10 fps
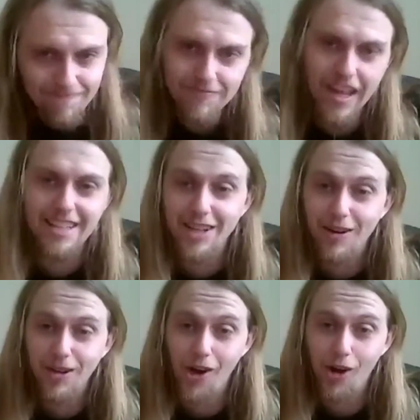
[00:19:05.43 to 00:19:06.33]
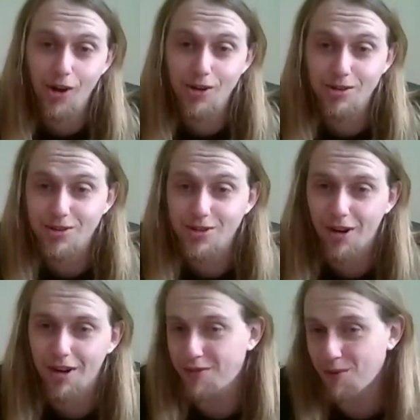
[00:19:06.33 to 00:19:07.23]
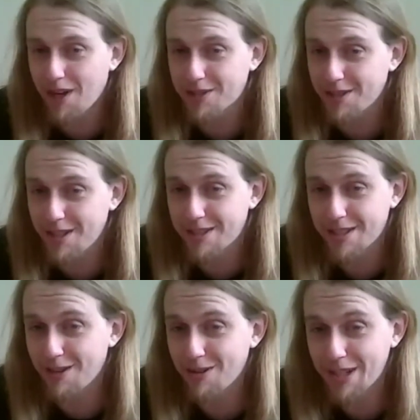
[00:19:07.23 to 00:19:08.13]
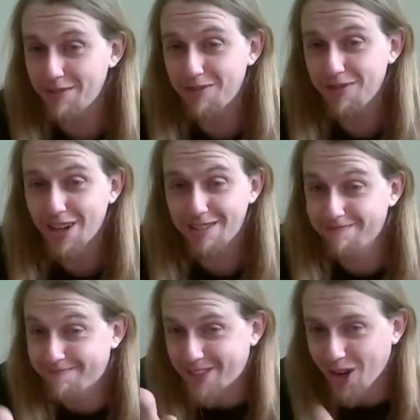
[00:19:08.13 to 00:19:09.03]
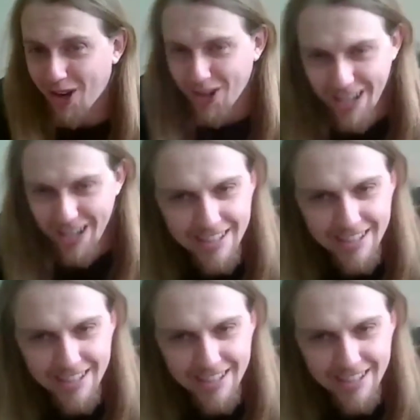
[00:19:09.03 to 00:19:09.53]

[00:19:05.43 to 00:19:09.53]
that's how it goes. Sorry if you're watching this, I don't give a fuck. Sorry.